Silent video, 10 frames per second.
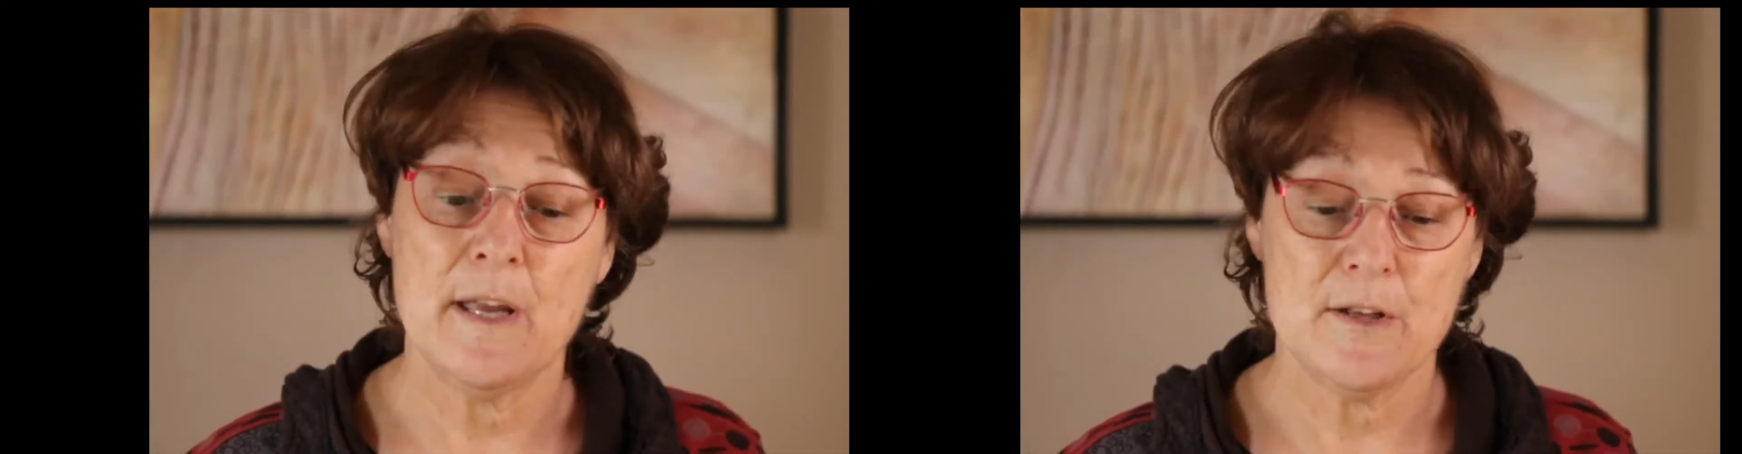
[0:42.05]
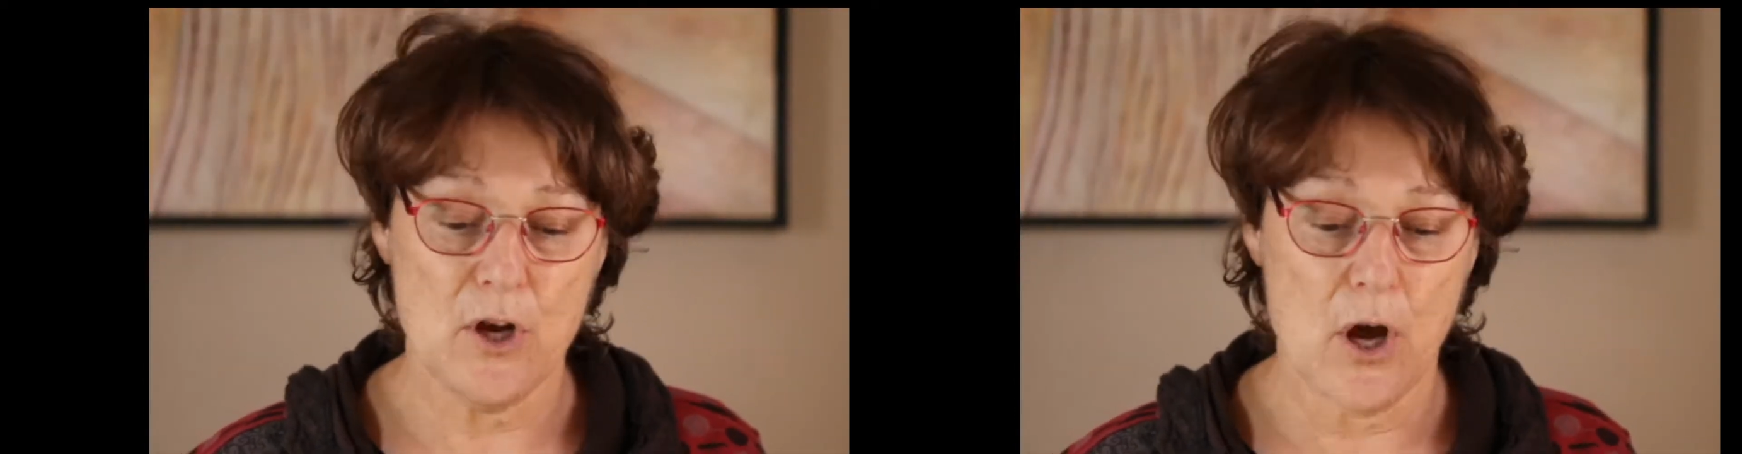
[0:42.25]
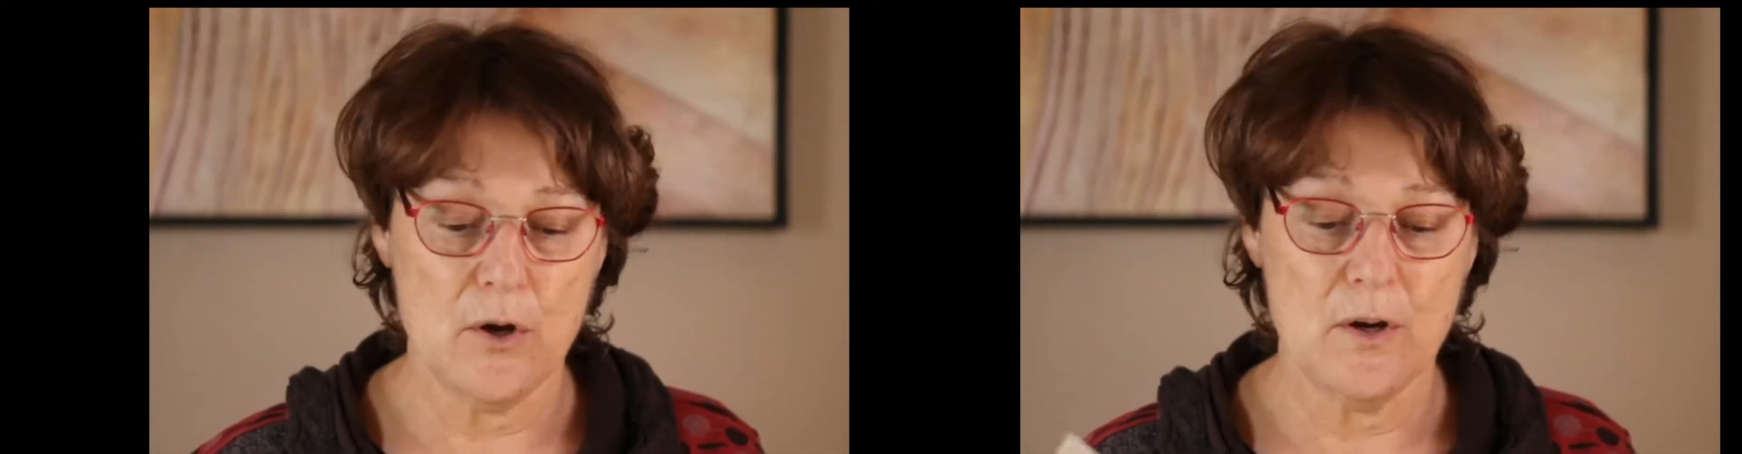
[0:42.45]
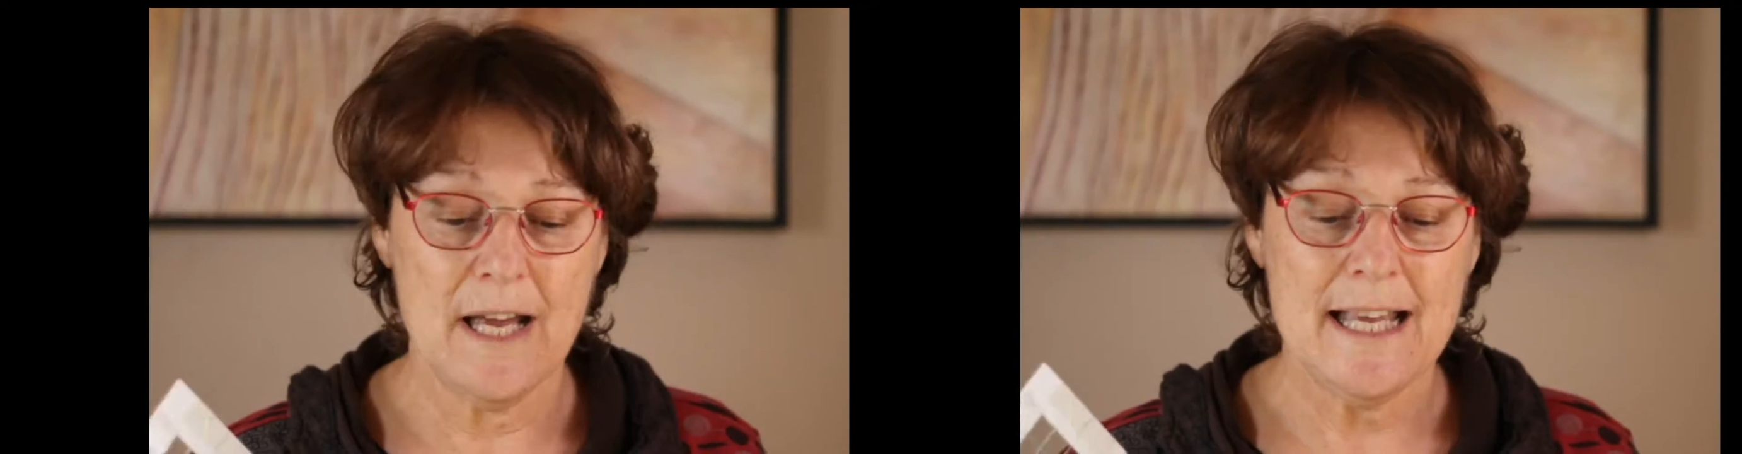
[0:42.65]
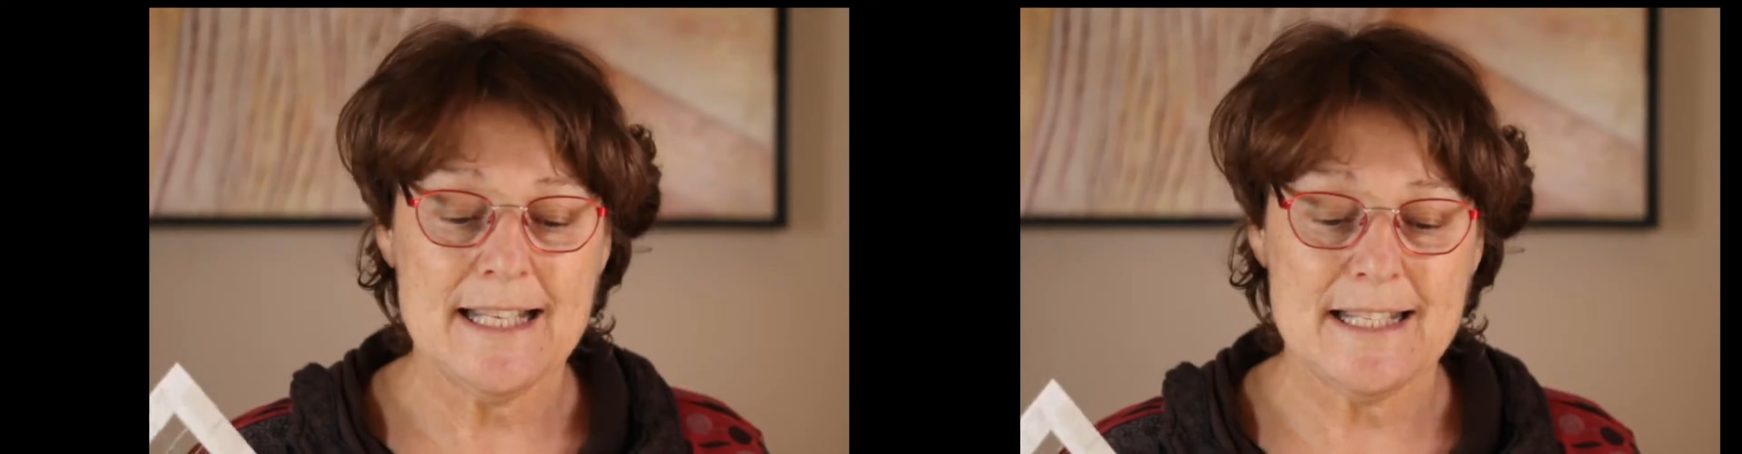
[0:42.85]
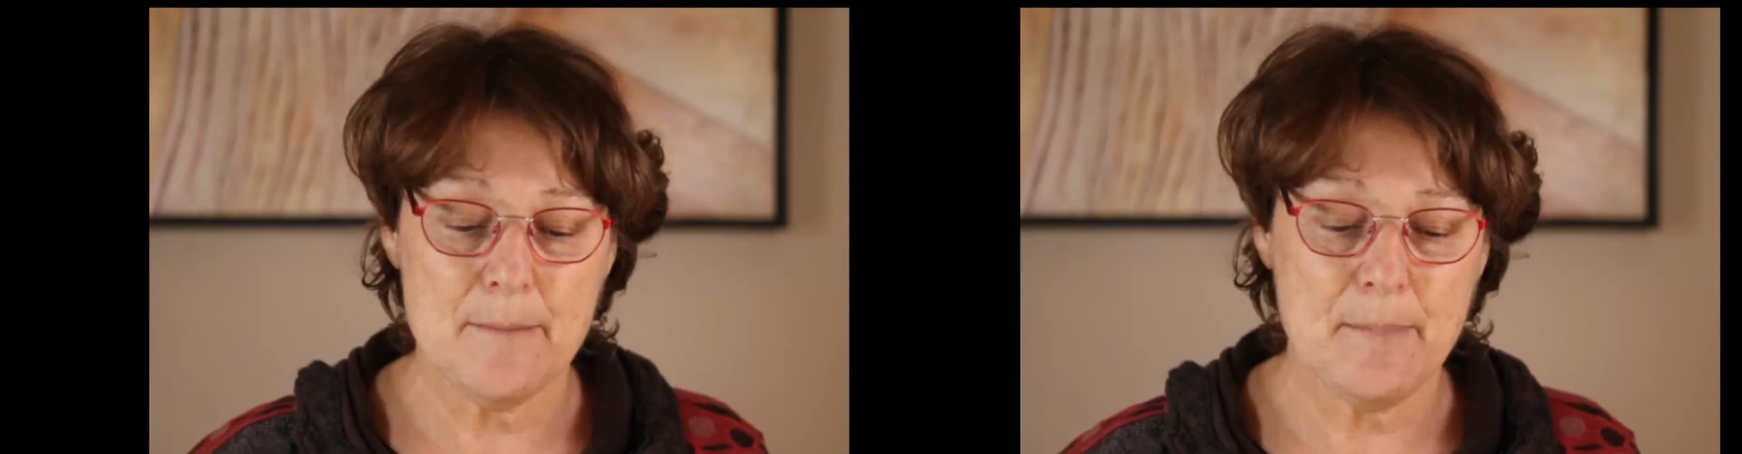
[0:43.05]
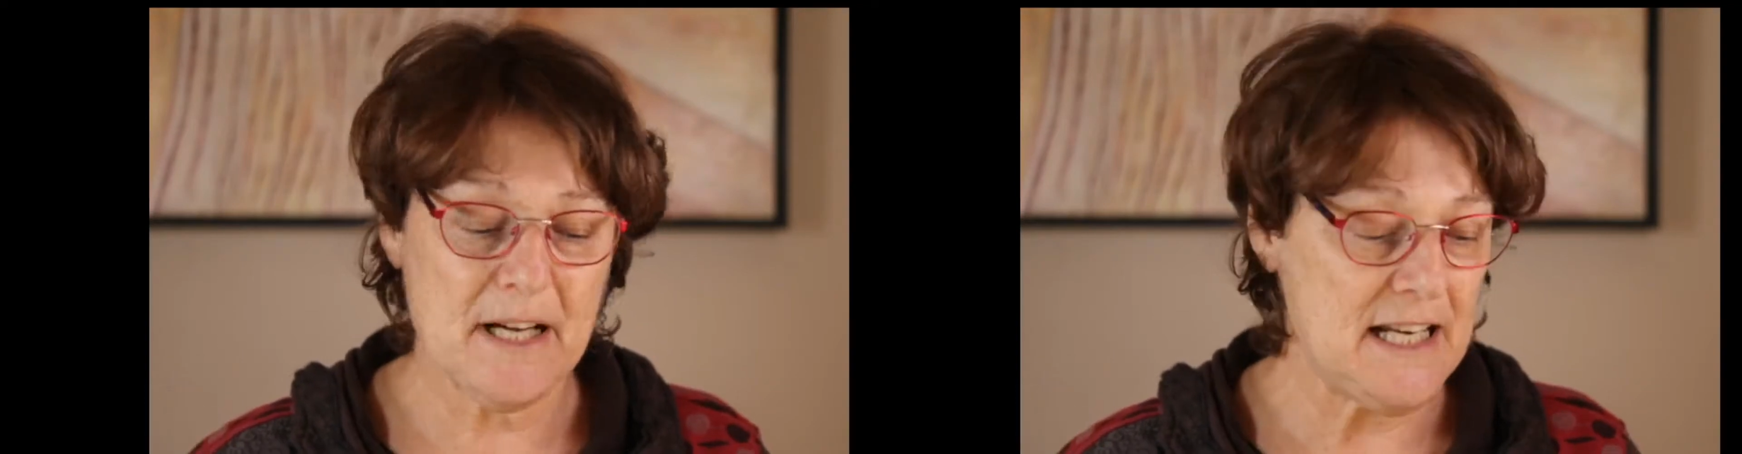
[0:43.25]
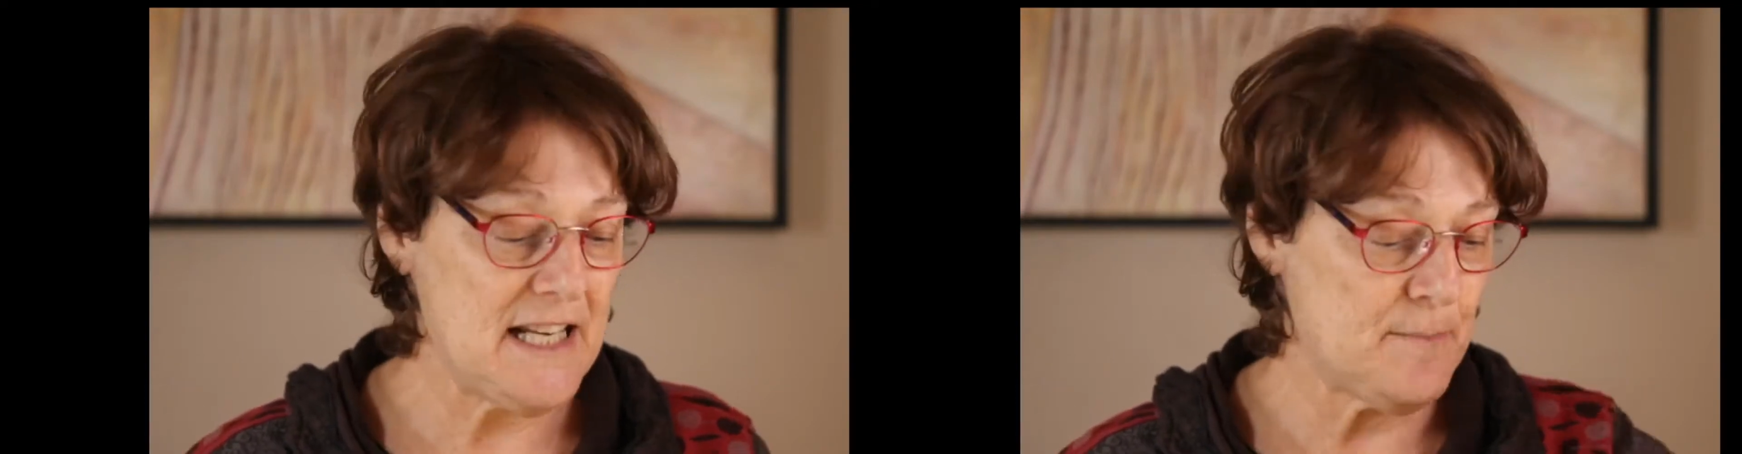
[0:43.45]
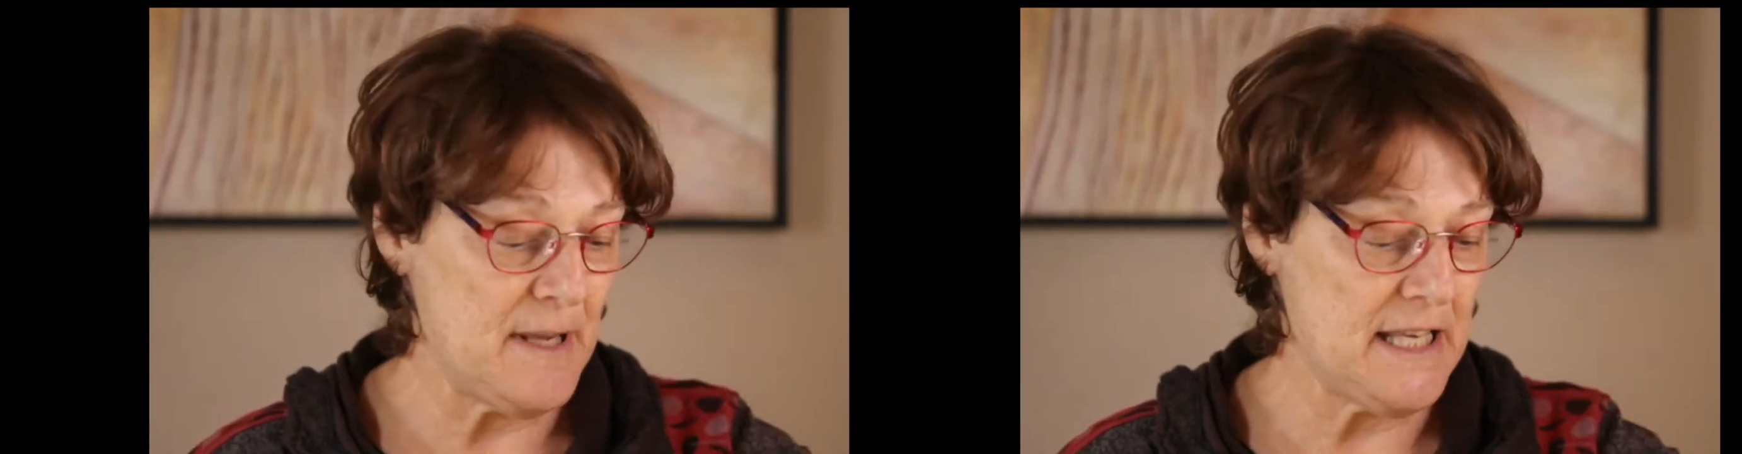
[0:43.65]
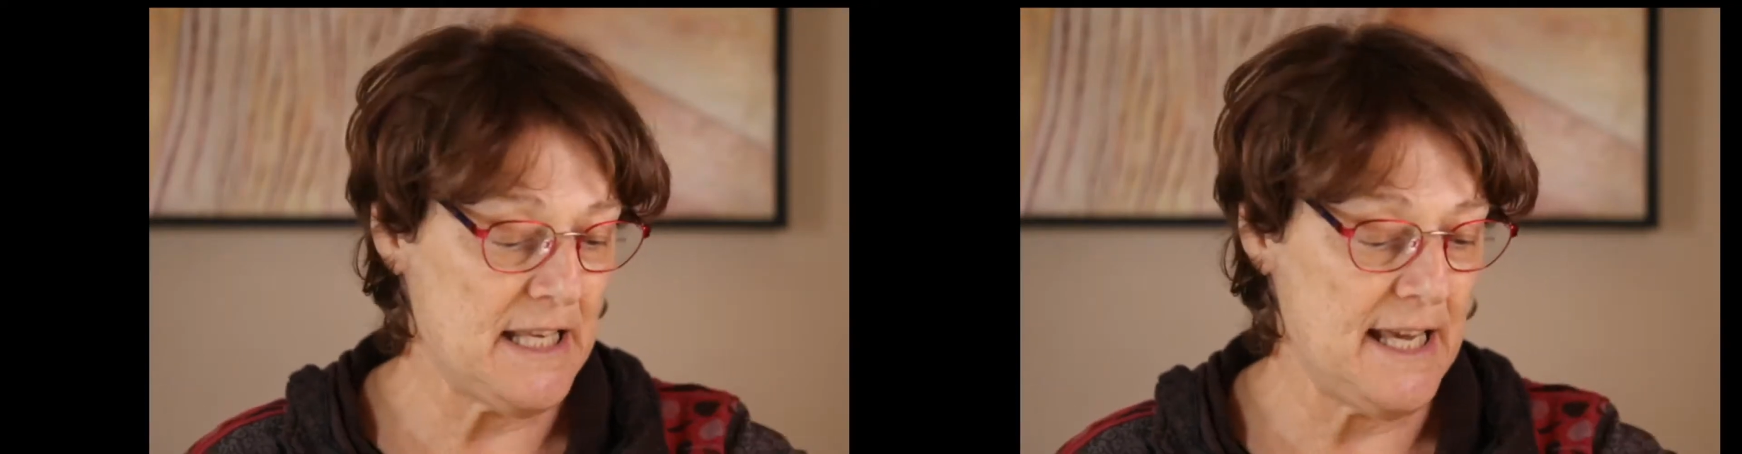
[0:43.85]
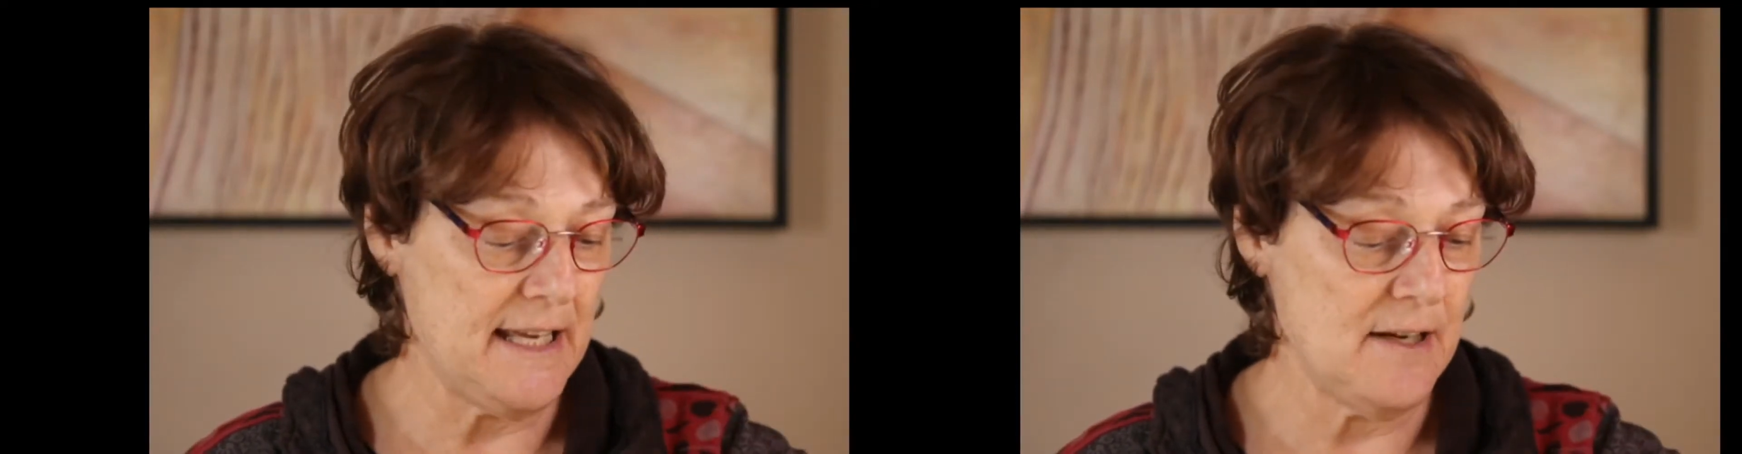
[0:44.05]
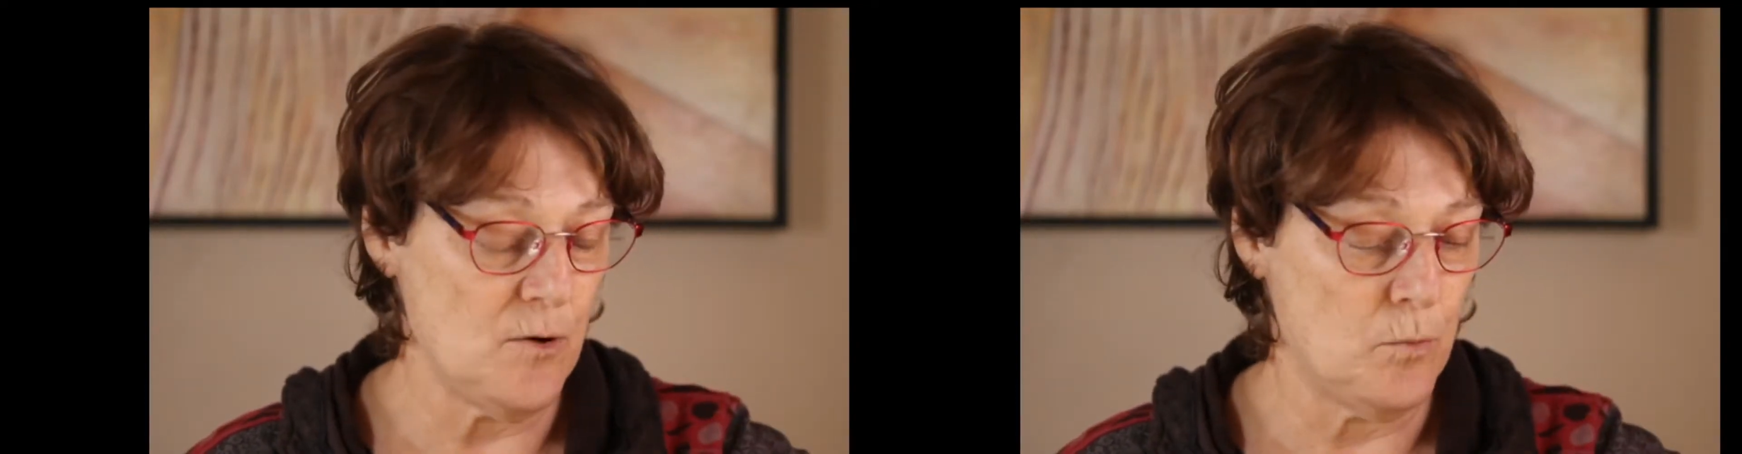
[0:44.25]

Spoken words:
So typically speaking,